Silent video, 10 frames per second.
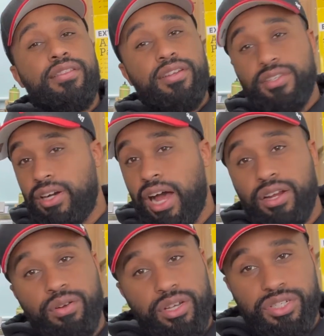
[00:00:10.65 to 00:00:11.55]
there's a lot
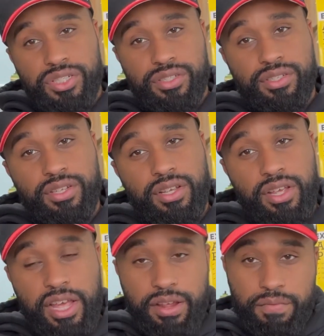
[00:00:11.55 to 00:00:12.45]
of questions
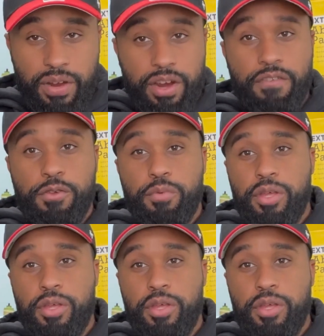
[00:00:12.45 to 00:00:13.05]
and very few